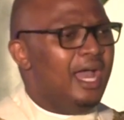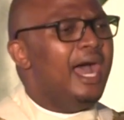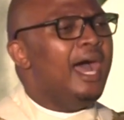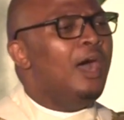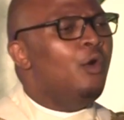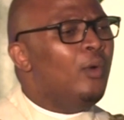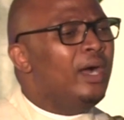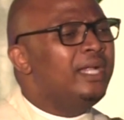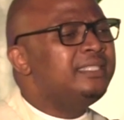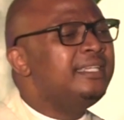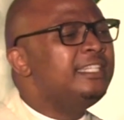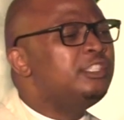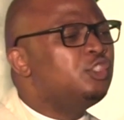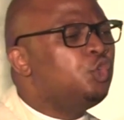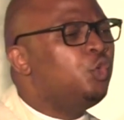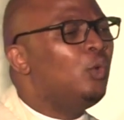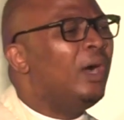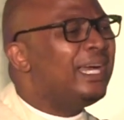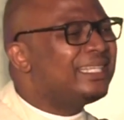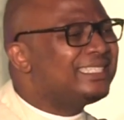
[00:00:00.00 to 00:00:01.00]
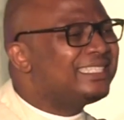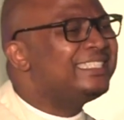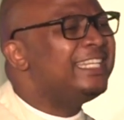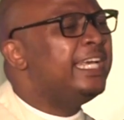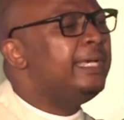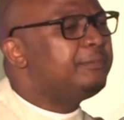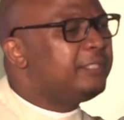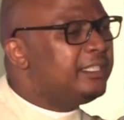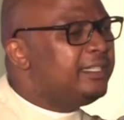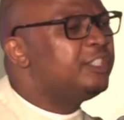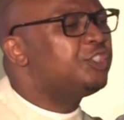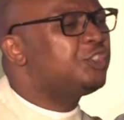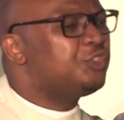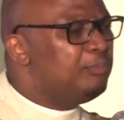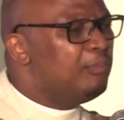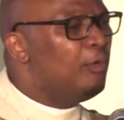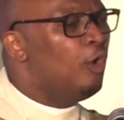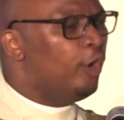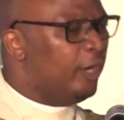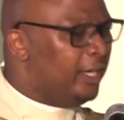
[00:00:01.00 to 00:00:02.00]
I want us to accept this
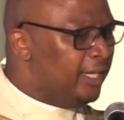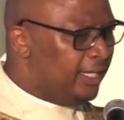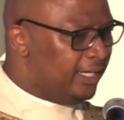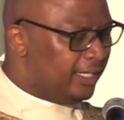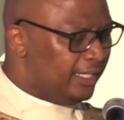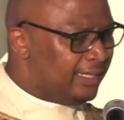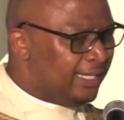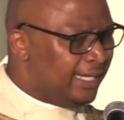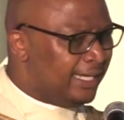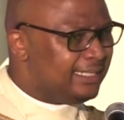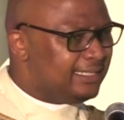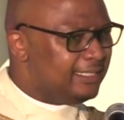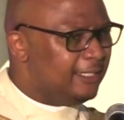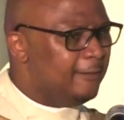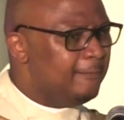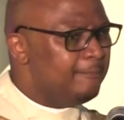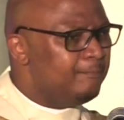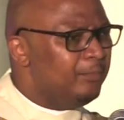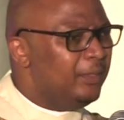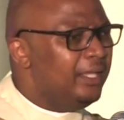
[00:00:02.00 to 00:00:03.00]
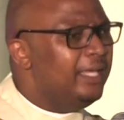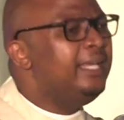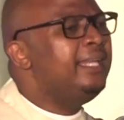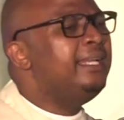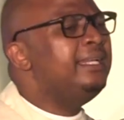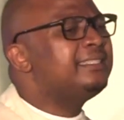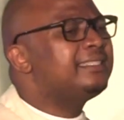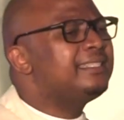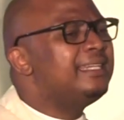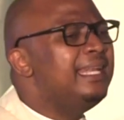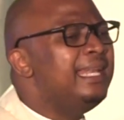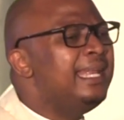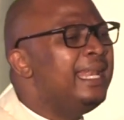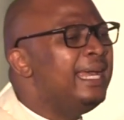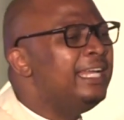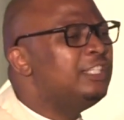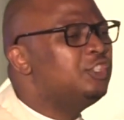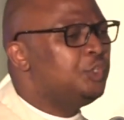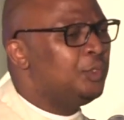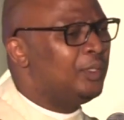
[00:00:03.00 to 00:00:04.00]
morning that it is
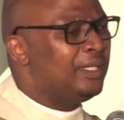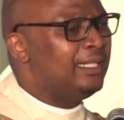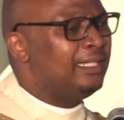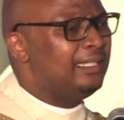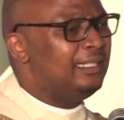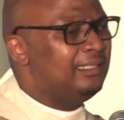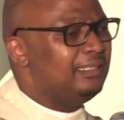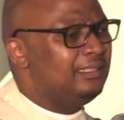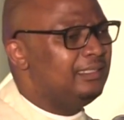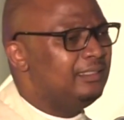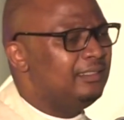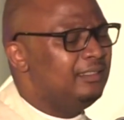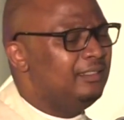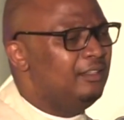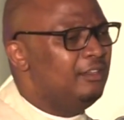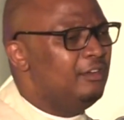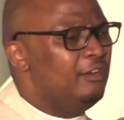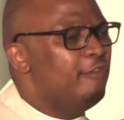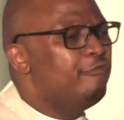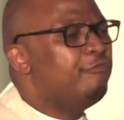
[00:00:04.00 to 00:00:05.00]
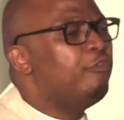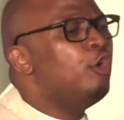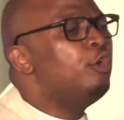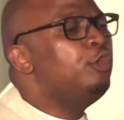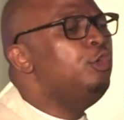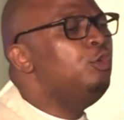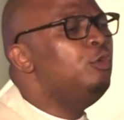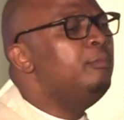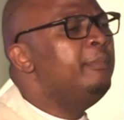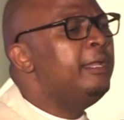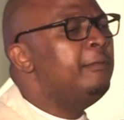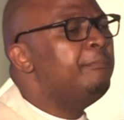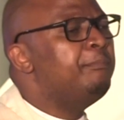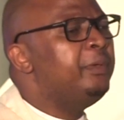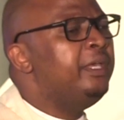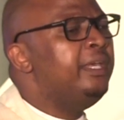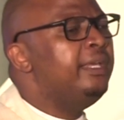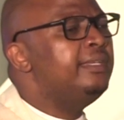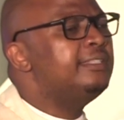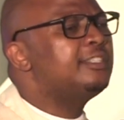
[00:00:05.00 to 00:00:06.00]
natural for human
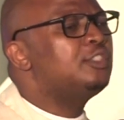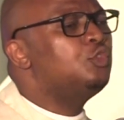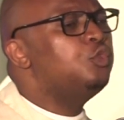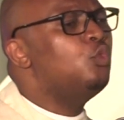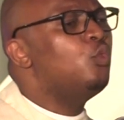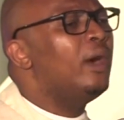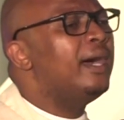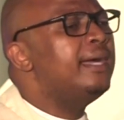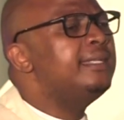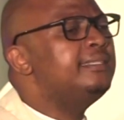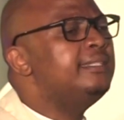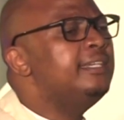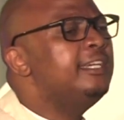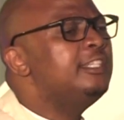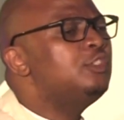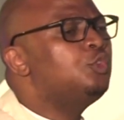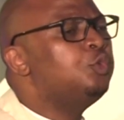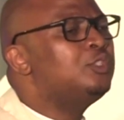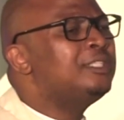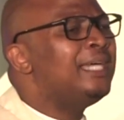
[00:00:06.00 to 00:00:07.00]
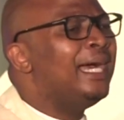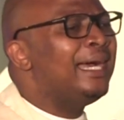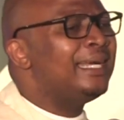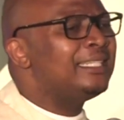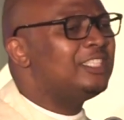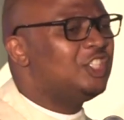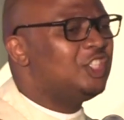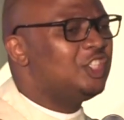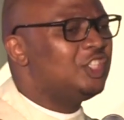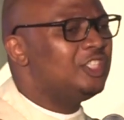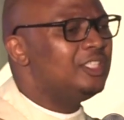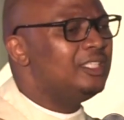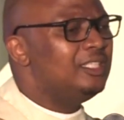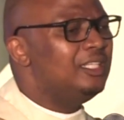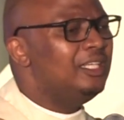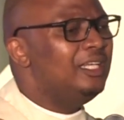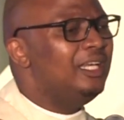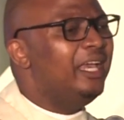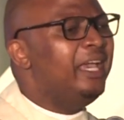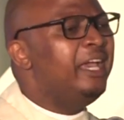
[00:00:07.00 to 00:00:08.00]
beings to want to touch
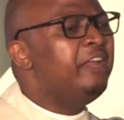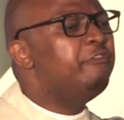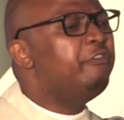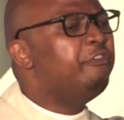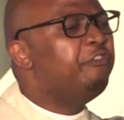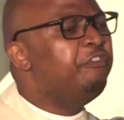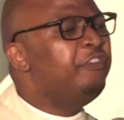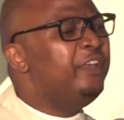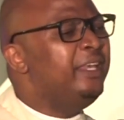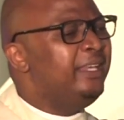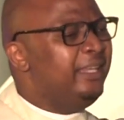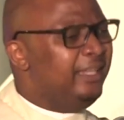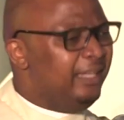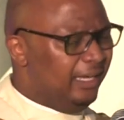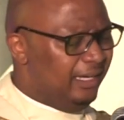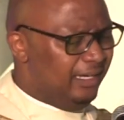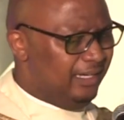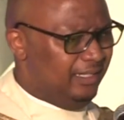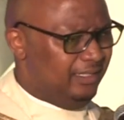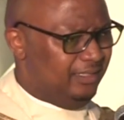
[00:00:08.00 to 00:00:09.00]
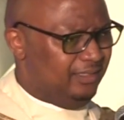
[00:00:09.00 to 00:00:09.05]
and feel.